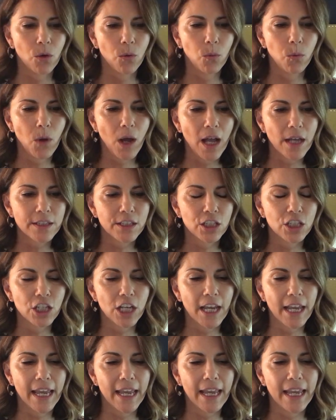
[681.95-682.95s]
Watch
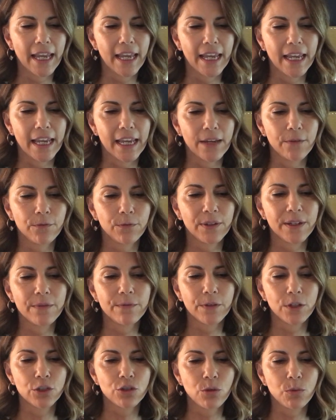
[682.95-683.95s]
a free
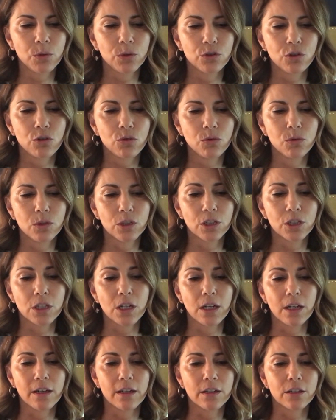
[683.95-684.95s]
virtual tour,
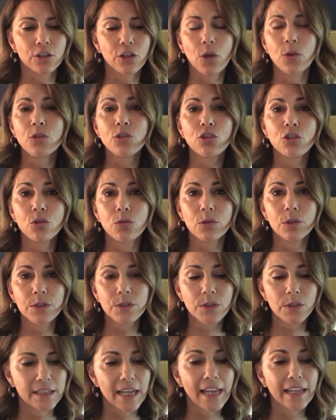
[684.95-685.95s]
ghost
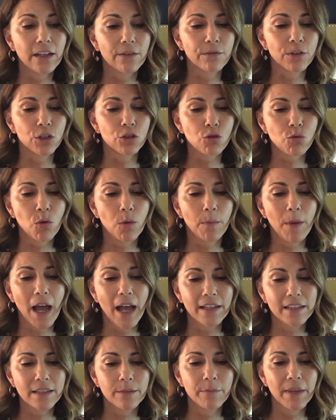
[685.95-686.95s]
tours. Take a virtual
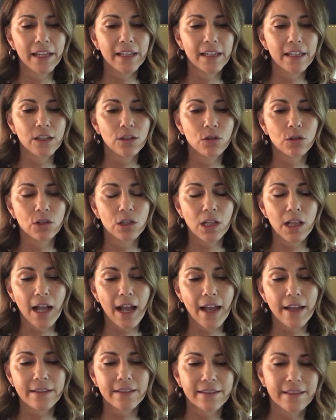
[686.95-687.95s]
pasta making
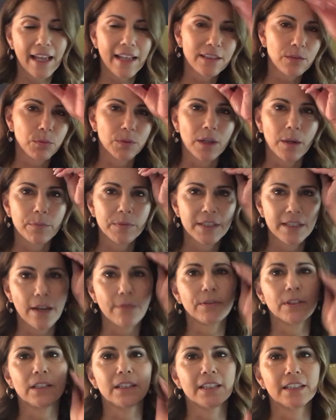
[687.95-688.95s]
class. That's what I'm
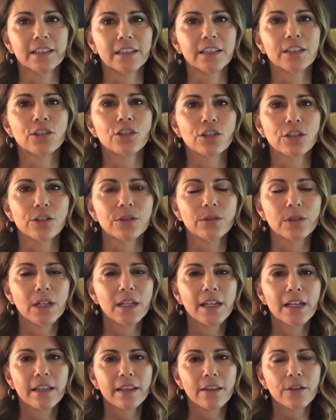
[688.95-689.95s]
definitely going to do.
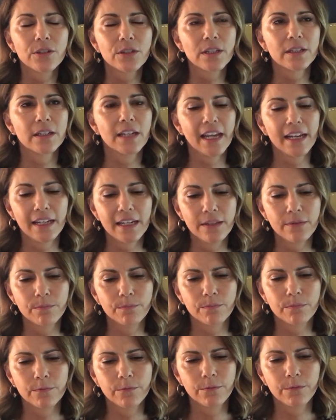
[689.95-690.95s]
There's an
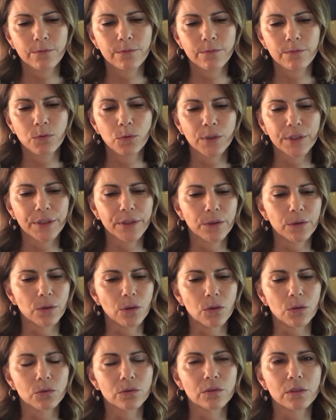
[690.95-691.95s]

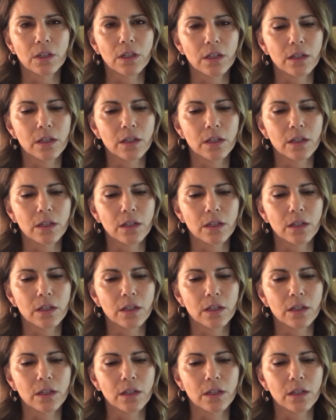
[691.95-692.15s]
84-year-old